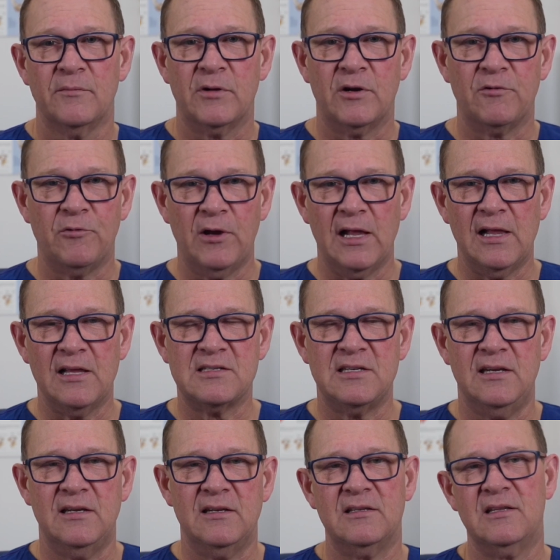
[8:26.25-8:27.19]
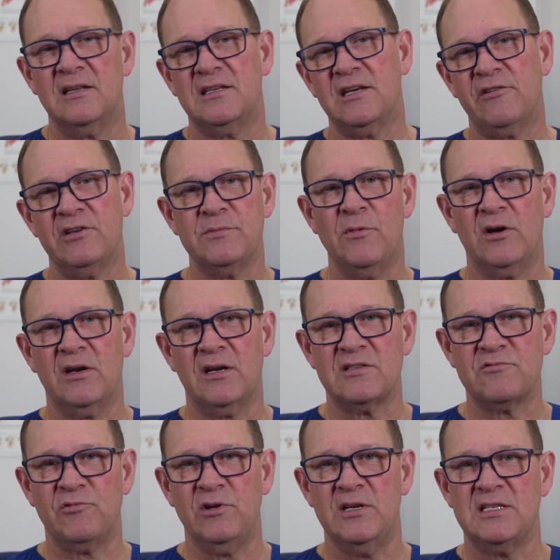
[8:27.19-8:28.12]
But in reality, the teres minor
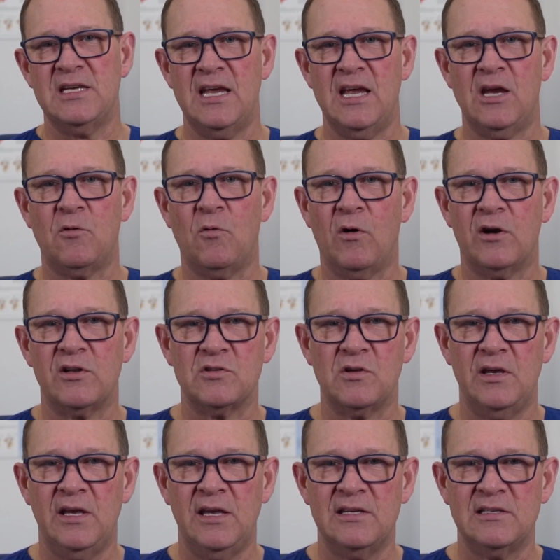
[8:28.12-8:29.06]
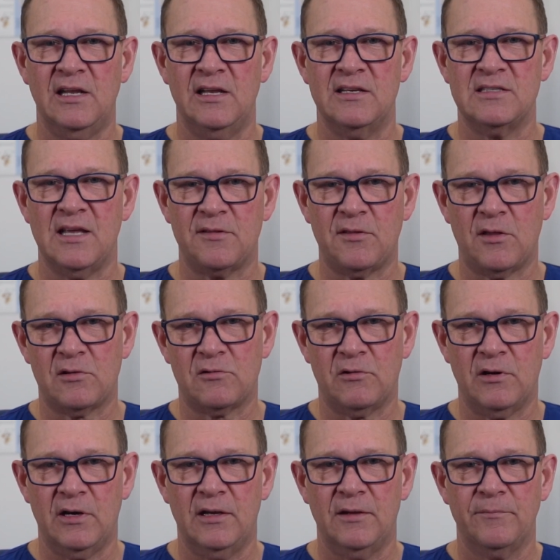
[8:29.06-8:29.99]
doesn't really tear quite as easily as the other
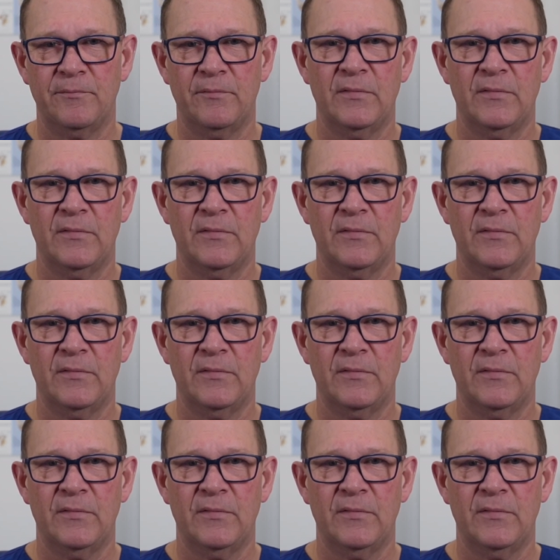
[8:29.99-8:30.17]
3.